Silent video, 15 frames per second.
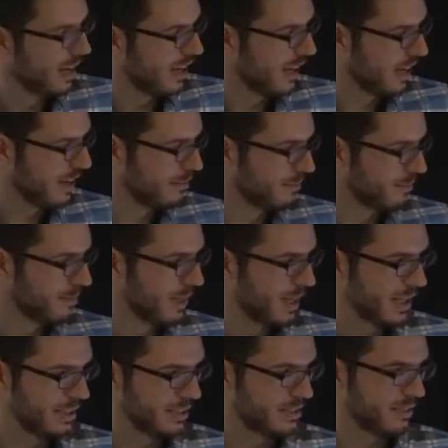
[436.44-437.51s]

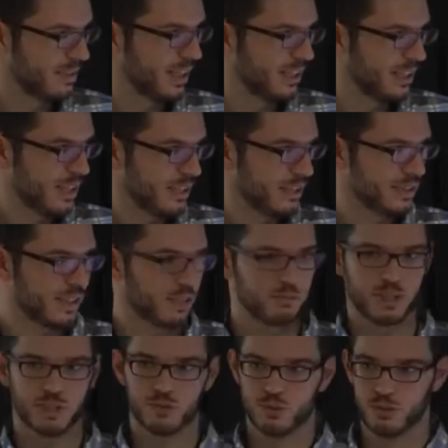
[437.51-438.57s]
But the idea is that
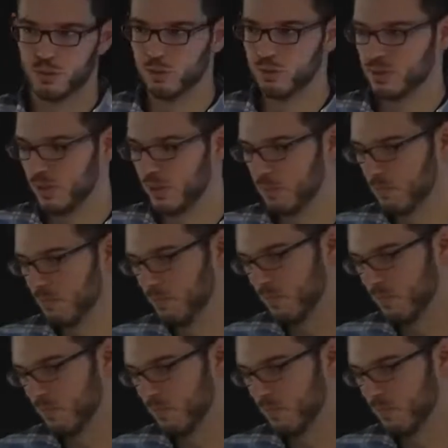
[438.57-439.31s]
we introduce a